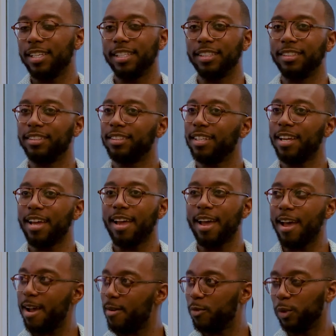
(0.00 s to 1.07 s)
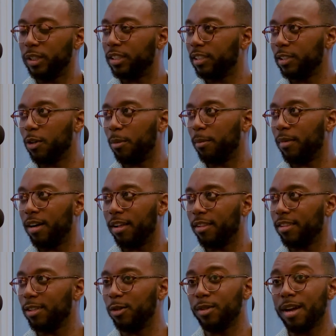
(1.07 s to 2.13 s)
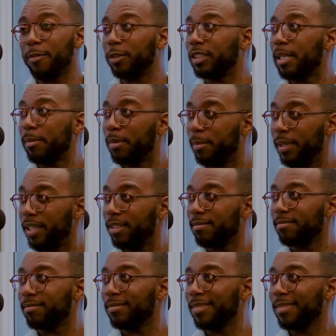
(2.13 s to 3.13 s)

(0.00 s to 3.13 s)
is every single month you never skipped a beat.